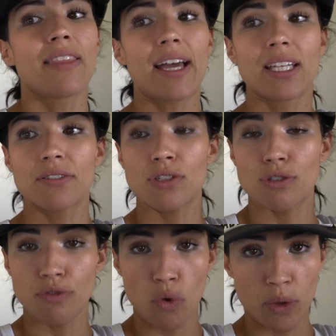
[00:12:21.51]
that gives
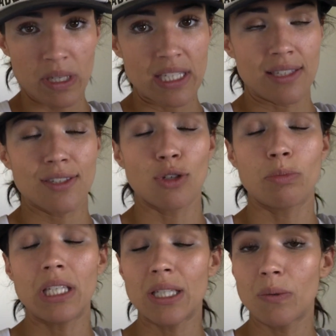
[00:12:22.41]
us 4 weeks until
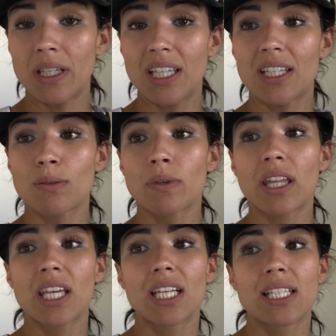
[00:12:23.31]
peak week,
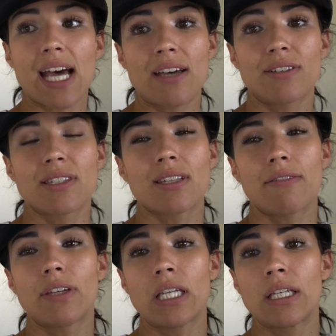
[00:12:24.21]
really to dial
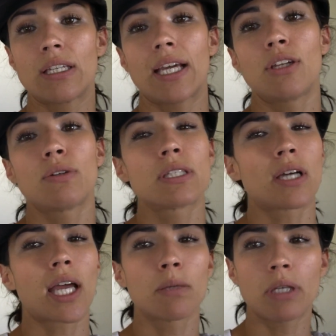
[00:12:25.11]
stuff in. I know he's
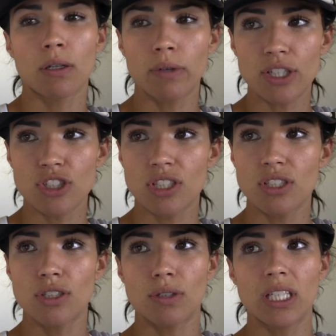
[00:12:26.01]
not going to be in a rush to
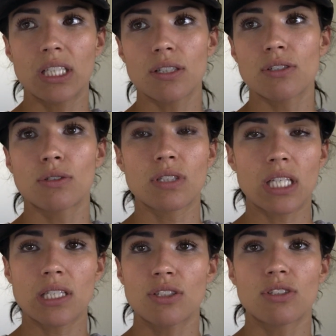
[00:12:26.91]
do it. There's no
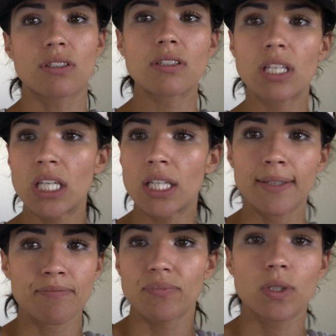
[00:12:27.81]
sense in just
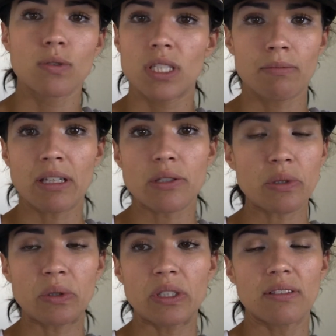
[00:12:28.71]
losing
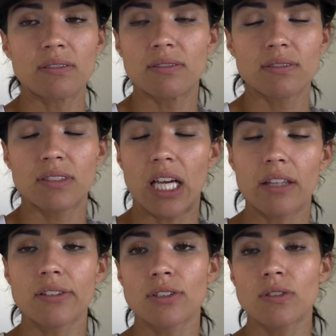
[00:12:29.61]
muscle, and yeah,
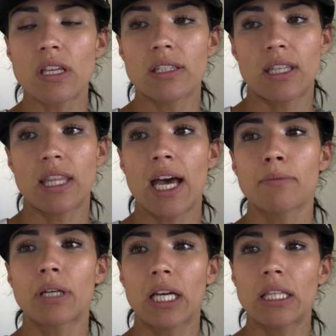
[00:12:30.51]
there's no sense in
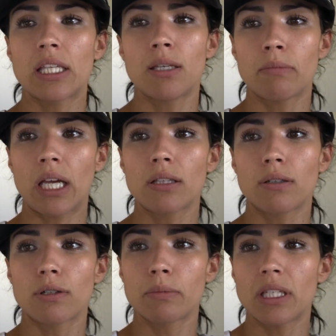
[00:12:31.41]
that, but I think he might
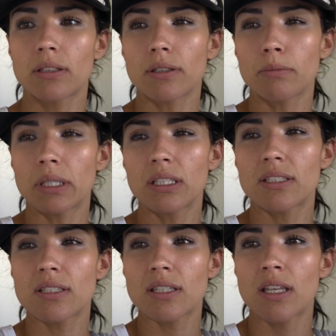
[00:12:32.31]
lower me a little
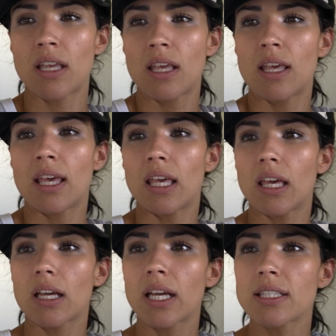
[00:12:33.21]
bit,
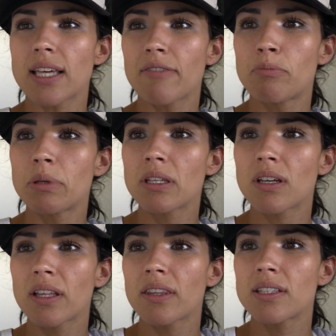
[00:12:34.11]
because I've been
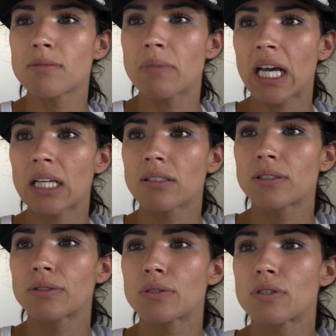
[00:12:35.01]
on these
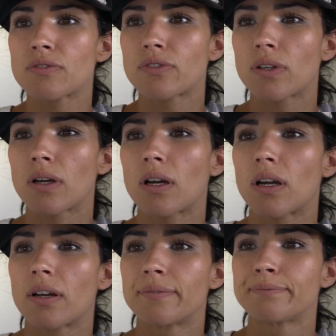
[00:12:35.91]
macros
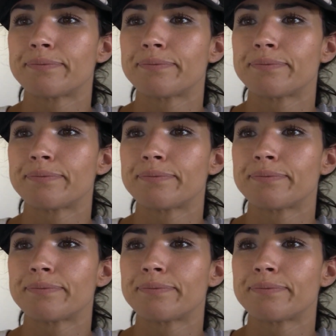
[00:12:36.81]
for,